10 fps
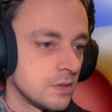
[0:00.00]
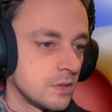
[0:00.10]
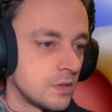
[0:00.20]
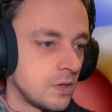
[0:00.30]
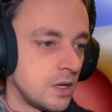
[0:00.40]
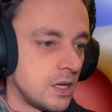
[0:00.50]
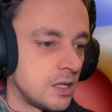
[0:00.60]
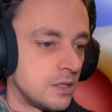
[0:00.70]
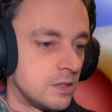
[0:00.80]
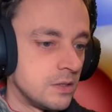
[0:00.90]
Go
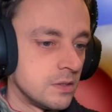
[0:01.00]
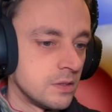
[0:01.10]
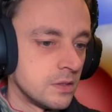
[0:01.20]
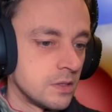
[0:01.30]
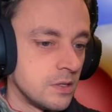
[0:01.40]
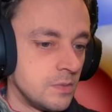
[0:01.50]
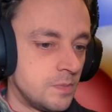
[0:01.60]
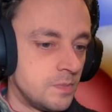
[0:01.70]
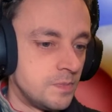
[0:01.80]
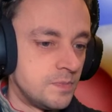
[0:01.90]
on. Go
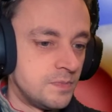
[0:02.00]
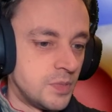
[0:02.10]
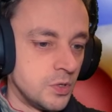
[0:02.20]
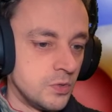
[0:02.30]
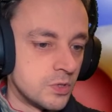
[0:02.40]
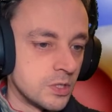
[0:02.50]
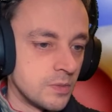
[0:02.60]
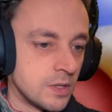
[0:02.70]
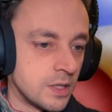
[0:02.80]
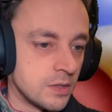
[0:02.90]
boo
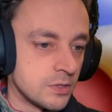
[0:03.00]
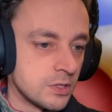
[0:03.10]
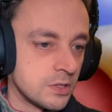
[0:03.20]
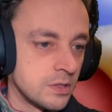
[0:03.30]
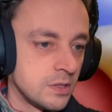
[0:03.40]
somewhere else.